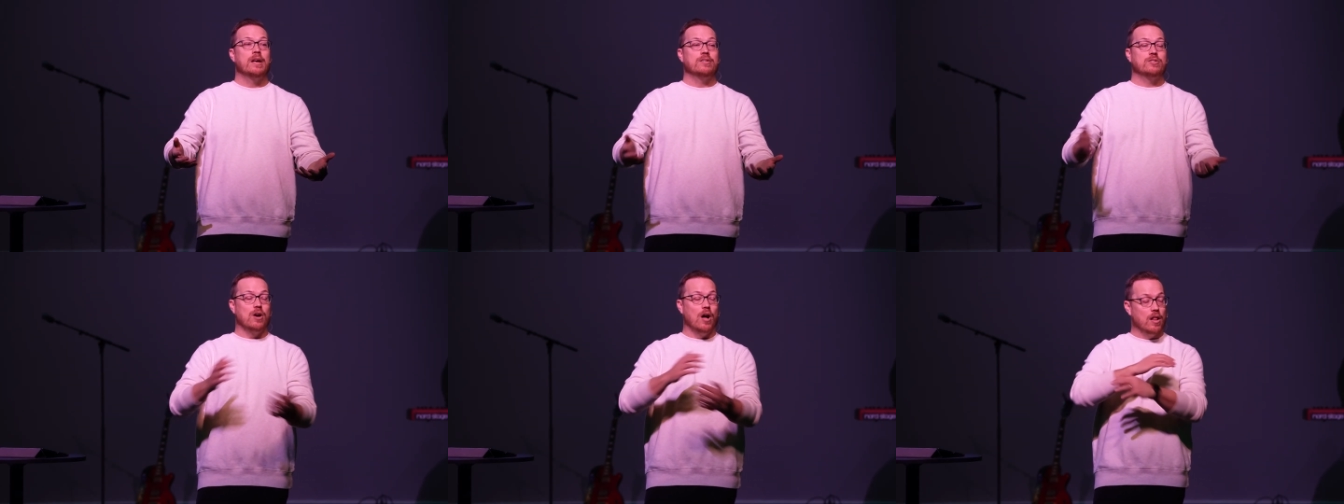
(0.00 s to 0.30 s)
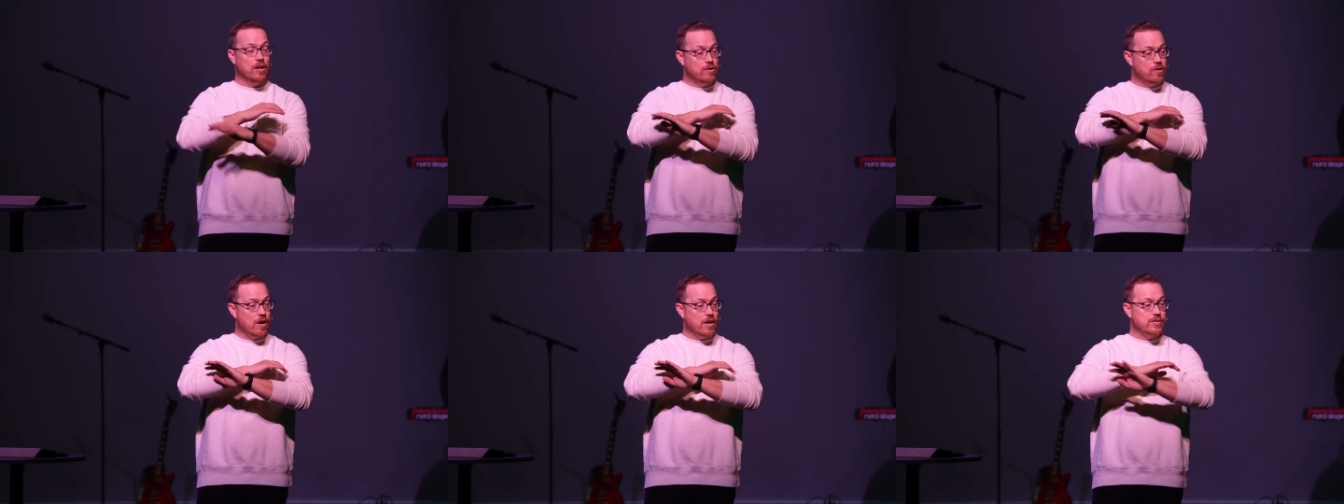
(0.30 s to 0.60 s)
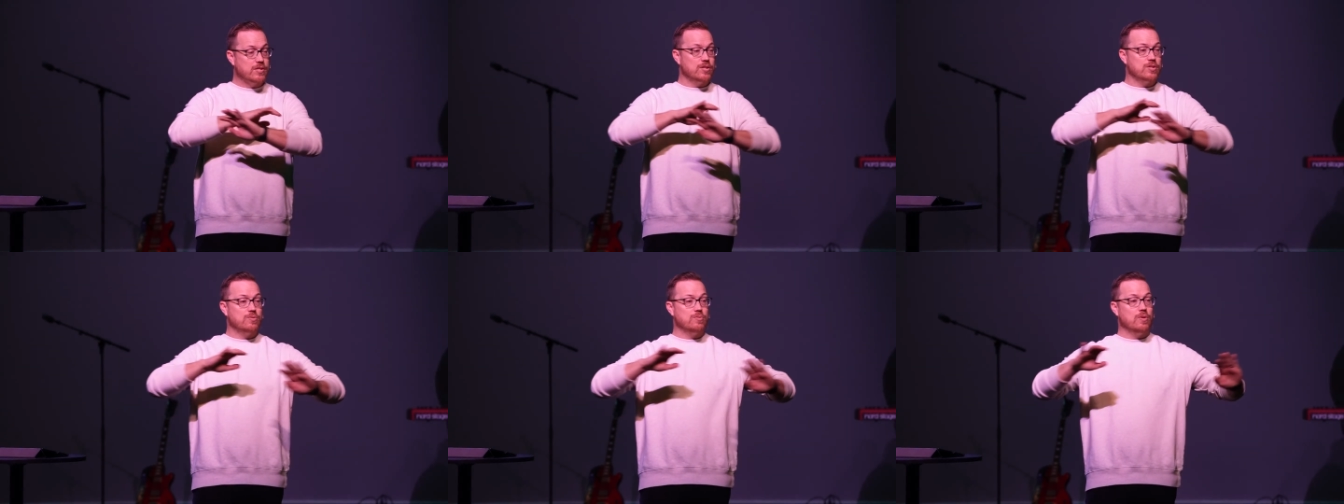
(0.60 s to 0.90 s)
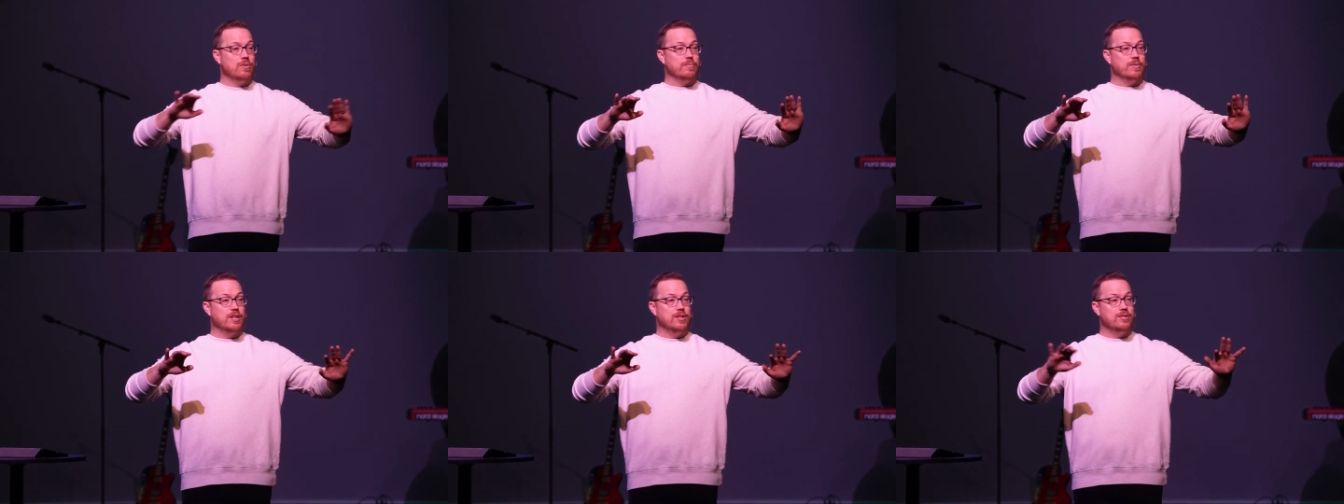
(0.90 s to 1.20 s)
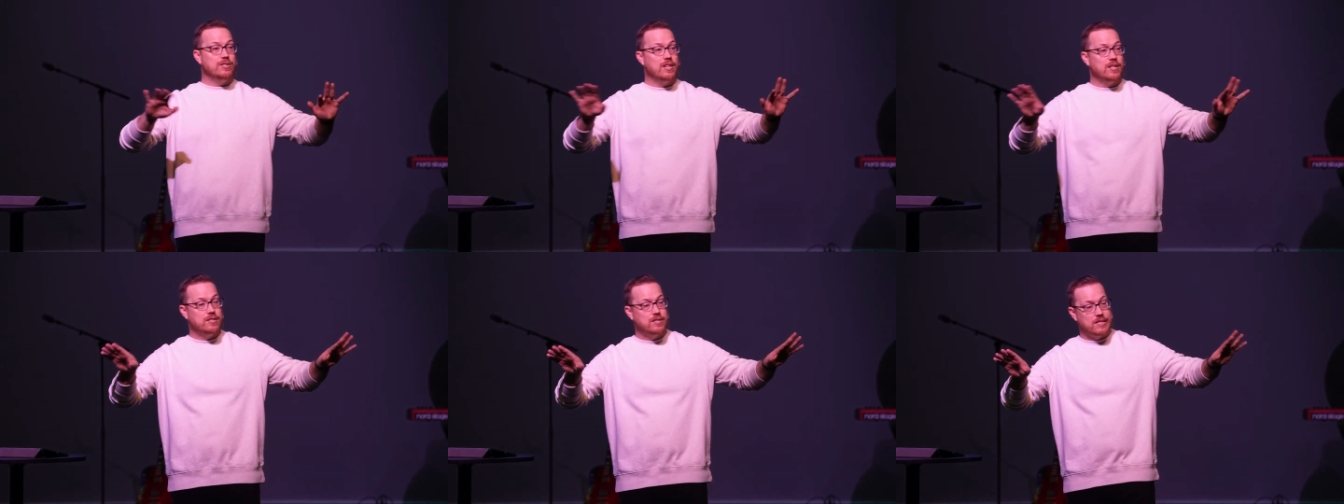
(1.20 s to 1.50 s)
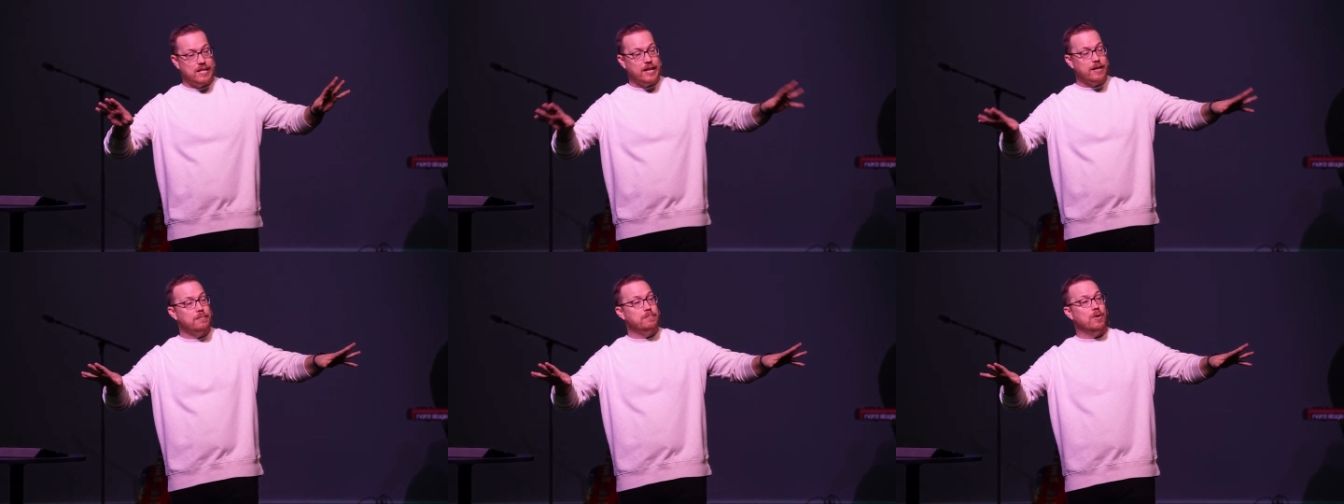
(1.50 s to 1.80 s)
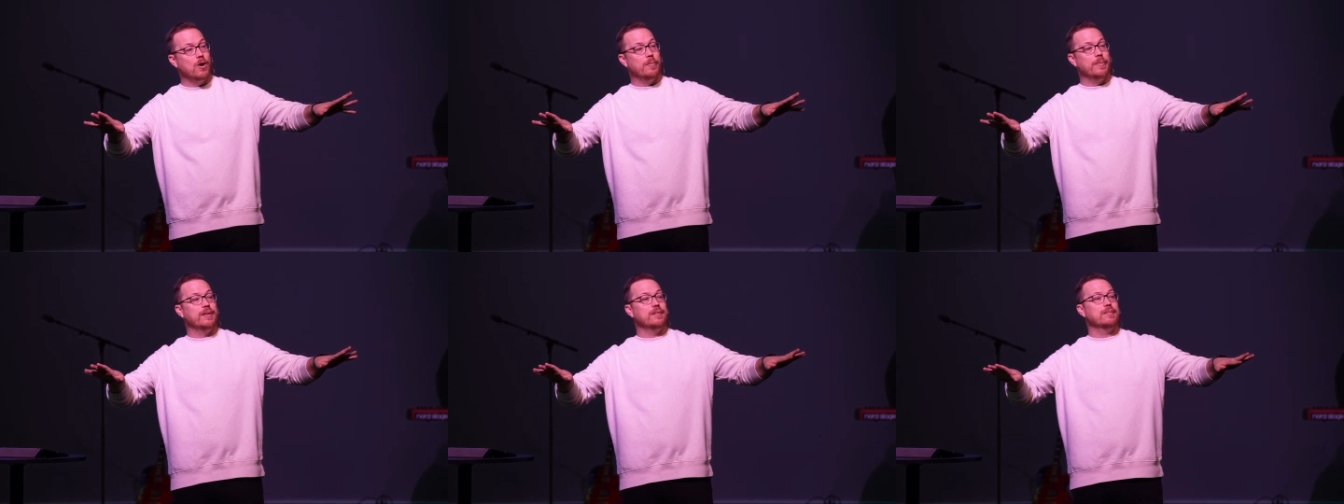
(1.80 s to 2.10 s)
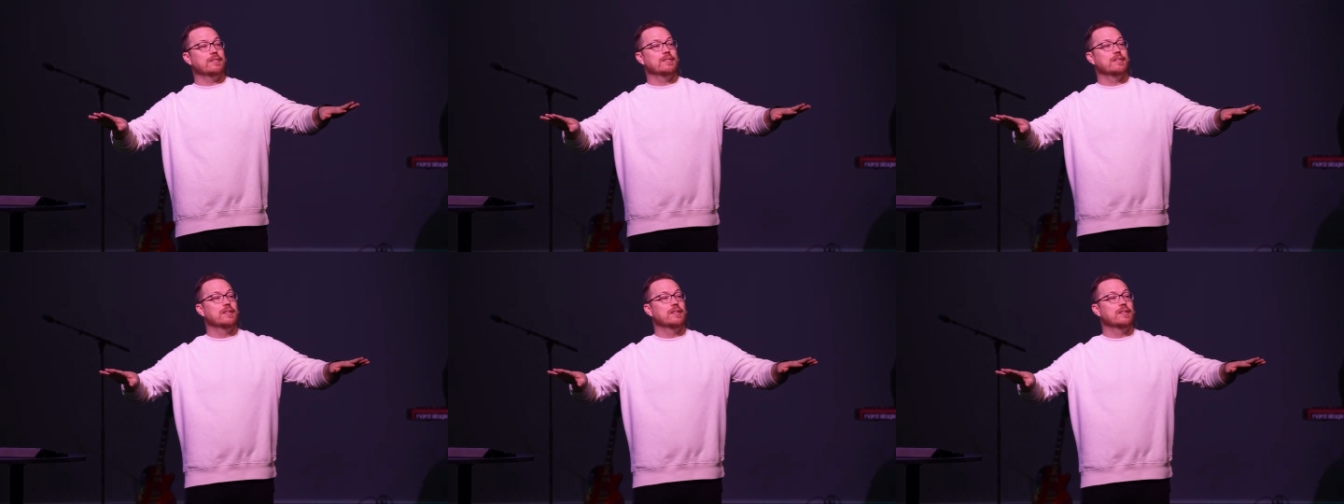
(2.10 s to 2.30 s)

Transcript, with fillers: So, all across this room, can you just take a moment?